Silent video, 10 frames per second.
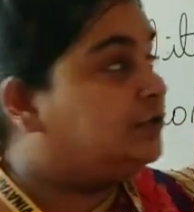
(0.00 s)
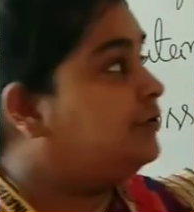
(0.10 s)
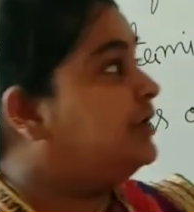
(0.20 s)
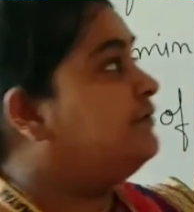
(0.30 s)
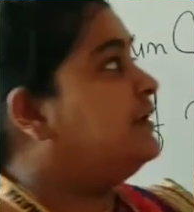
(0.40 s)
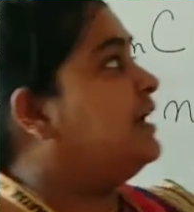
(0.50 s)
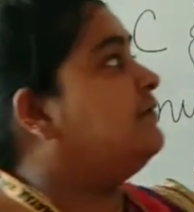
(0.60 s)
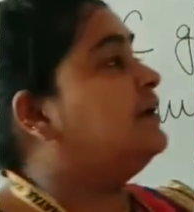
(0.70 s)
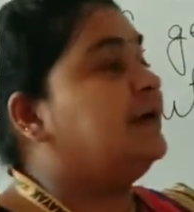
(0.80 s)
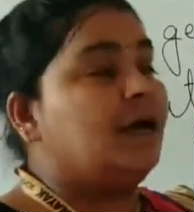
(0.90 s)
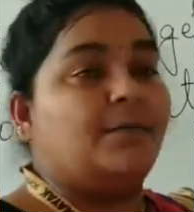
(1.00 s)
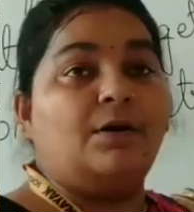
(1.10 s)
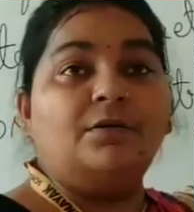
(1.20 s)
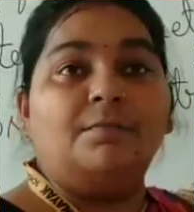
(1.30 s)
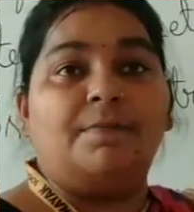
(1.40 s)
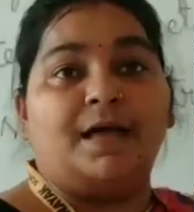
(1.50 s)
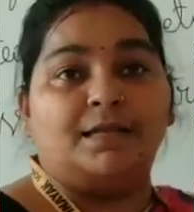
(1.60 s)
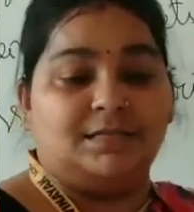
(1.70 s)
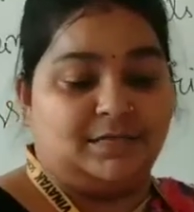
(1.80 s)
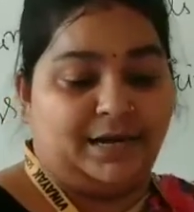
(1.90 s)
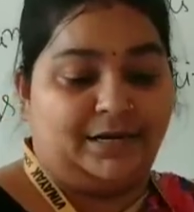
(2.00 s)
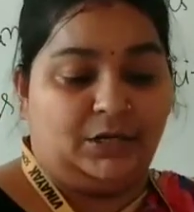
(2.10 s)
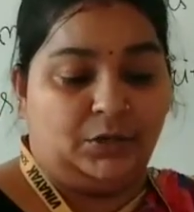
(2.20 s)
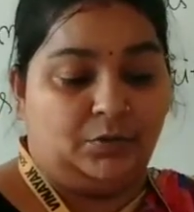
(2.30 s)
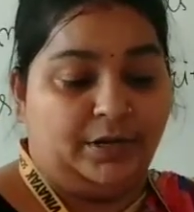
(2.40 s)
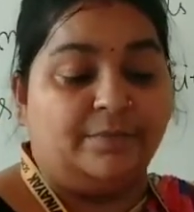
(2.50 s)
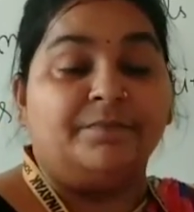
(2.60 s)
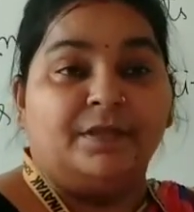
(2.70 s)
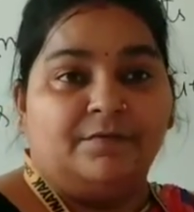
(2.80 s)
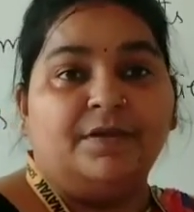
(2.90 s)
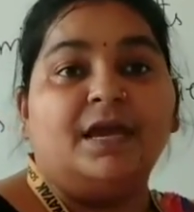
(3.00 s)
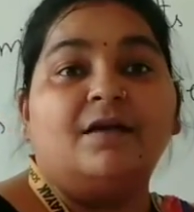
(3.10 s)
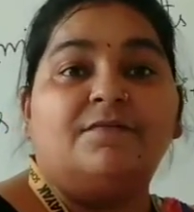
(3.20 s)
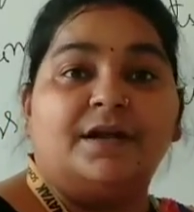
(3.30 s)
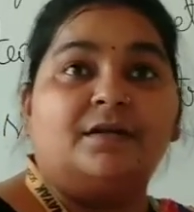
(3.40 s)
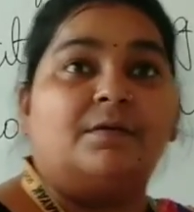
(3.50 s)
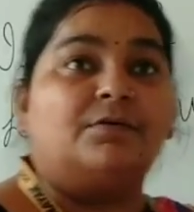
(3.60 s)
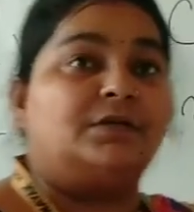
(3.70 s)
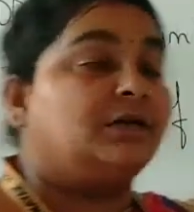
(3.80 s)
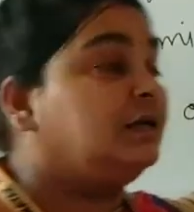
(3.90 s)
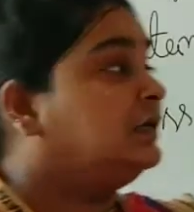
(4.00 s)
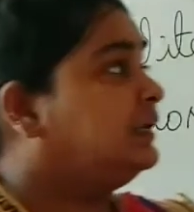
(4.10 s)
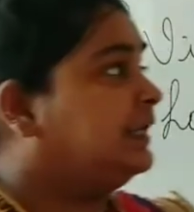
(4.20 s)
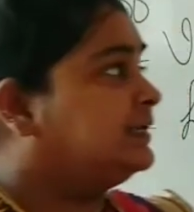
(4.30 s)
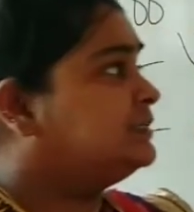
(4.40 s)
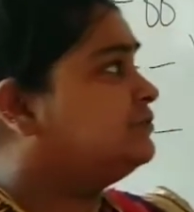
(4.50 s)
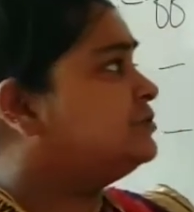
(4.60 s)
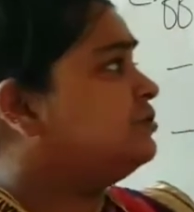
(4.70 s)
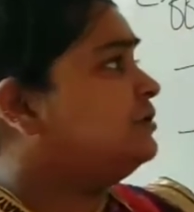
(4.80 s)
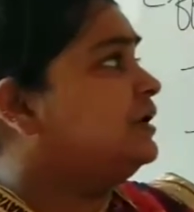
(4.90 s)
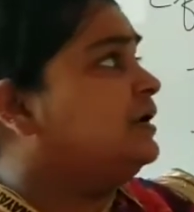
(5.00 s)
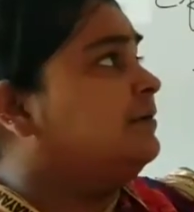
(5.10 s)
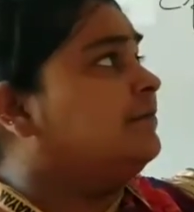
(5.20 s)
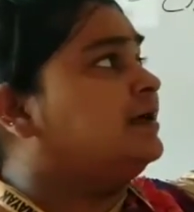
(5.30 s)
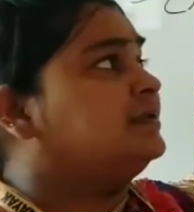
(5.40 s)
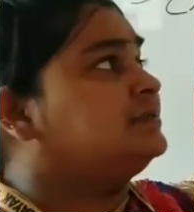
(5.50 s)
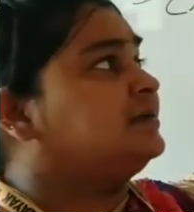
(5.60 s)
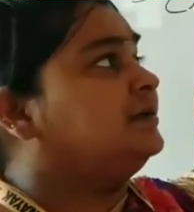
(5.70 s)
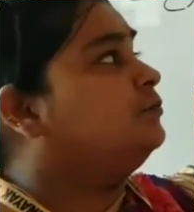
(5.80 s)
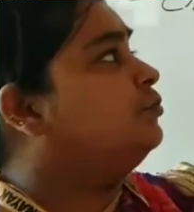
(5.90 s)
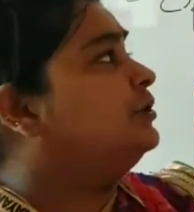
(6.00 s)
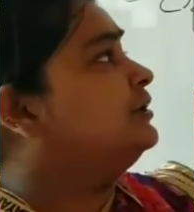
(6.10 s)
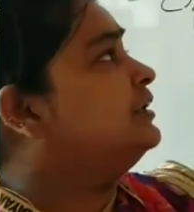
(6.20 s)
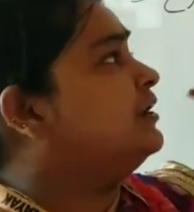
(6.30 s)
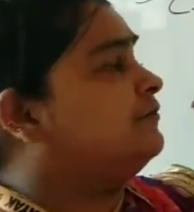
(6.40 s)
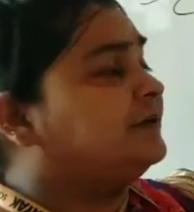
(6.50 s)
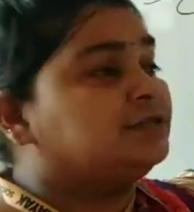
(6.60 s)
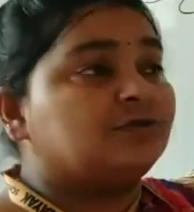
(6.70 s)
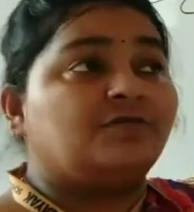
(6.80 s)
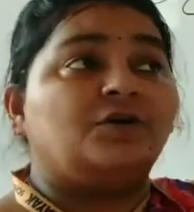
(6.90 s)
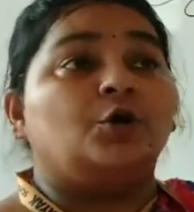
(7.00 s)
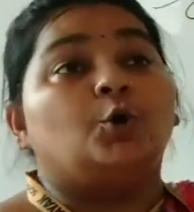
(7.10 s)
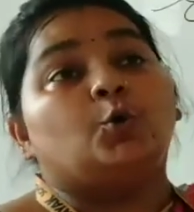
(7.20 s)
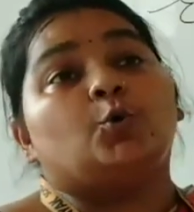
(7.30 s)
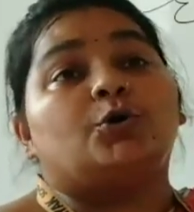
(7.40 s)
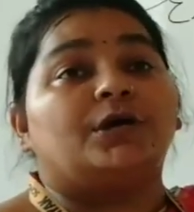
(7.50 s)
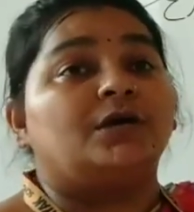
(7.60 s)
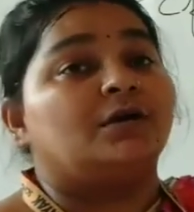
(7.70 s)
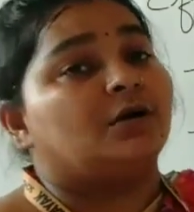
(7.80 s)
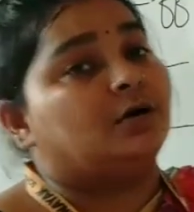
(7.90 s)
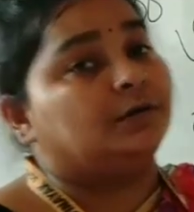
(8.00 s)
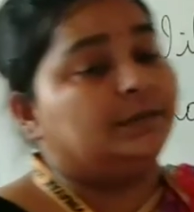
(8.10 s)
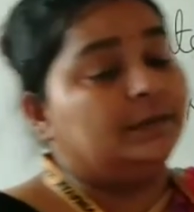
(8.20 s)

today we have learned about balanced diet only. We have read about the lecture was on balanced diet, what are the effects of cooking on